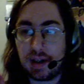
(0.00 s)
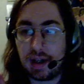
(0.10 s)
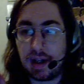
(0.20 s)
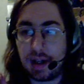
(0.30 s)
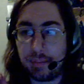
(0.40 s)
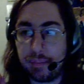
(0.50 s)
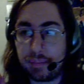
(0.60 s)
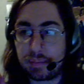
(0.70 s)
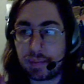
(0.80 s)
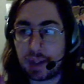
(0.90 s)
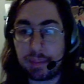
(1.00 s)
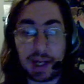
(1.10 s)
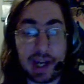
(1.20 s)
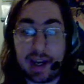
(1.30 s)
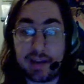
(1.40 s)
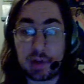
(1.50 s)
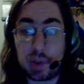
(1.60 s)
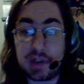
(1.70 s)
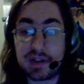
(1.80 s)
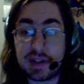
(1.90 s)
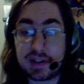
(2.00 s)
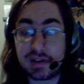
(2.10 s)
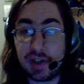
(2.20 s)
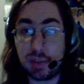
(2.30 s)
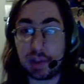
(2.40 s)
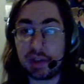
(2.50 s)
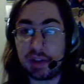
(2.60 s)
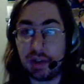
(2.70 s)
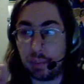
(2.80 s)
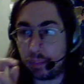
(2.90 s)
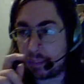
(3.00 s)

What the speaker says: But I have a weird sense of humor too.